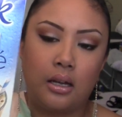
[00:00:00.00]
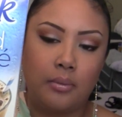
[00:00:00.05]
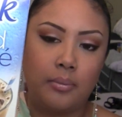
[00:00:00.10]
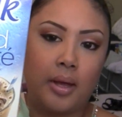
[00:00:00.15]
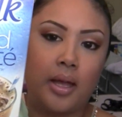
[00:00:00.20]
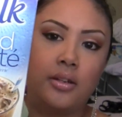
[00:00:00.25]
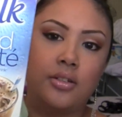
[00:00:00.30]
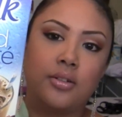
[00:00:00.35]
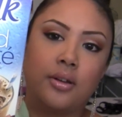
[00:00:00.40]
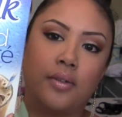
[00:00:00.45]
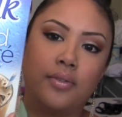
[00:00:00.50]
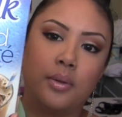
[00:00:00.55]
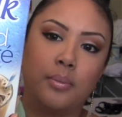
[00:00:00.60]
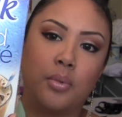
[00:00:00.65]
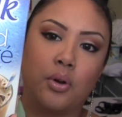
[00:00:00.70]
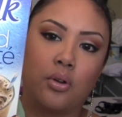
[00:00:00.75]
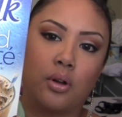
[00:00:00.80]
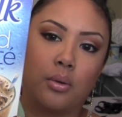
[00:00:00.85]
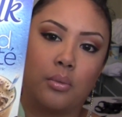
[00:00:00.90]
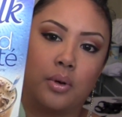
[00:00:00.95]
Um, I do have the
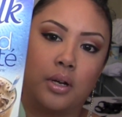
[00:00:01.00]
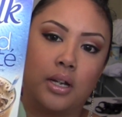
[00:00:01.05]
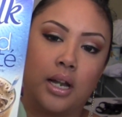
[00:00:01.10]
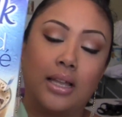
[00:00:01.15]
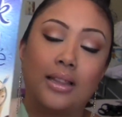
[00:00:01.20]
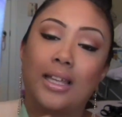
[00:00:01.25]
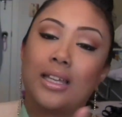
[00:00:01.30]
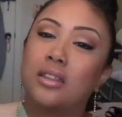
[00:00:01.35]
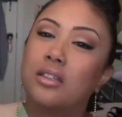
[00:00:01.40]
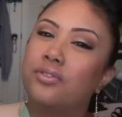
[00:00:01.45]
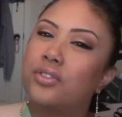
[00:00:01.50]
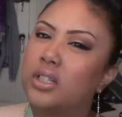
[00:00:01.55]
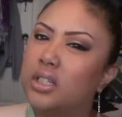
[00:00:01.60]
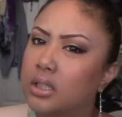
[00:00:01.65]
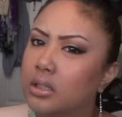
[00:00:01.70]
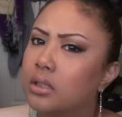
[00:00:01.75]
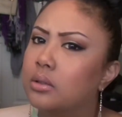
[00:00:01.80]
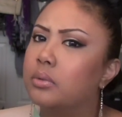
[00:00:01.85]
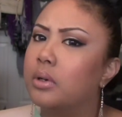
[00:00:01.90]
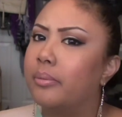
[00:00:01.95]
mocha one. I like the
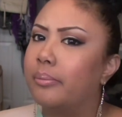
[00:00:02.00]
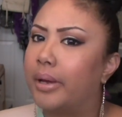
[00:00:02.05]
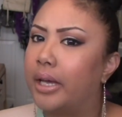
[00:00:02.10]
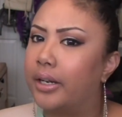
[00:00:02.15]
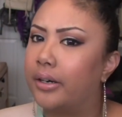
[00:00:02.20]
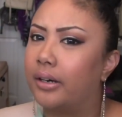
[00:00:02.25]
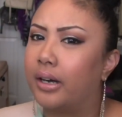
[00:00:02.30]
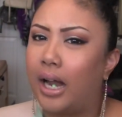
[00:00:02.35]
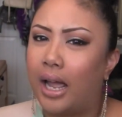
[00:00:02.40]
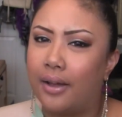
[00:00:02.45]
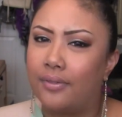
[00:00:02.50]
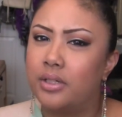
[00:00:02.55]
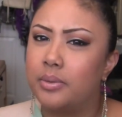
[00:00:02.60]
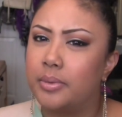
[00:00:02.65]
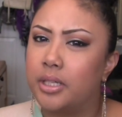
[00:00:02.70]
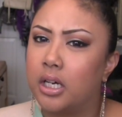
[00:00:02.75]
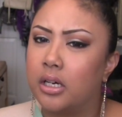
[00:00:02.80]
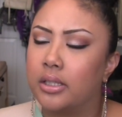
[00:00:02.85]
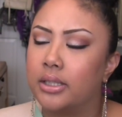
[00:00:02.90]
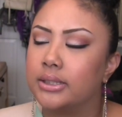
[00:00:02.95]
vanilla one better, I have to
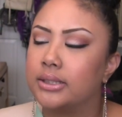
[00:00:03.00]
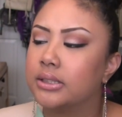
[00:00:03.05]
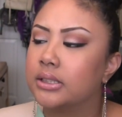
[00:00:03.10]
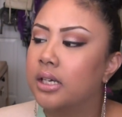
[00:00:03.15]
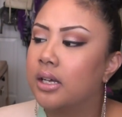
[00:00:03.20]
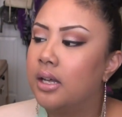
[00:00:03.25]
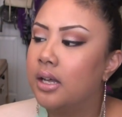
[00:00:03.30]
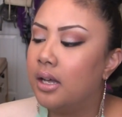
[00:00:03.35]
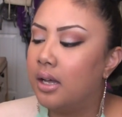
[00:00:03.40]
be honest.